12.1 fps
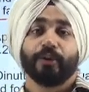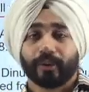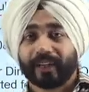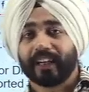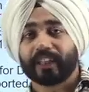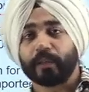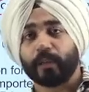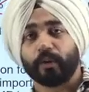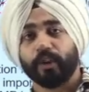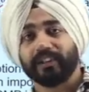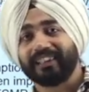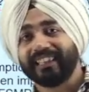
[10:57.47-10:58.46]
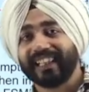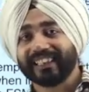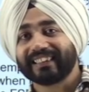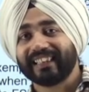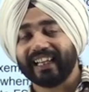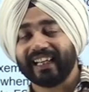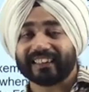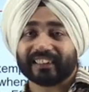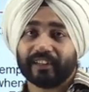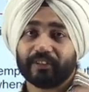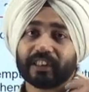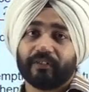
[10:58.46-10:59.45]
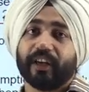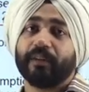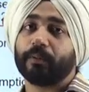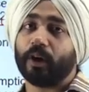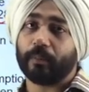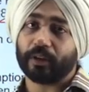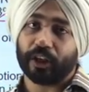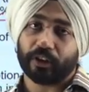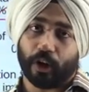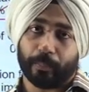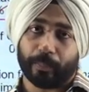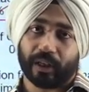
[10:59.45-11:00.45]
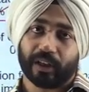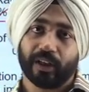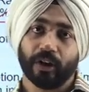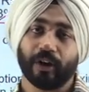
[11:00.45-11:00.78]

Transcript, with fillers: you can expect because GST itself is a very prominent topic.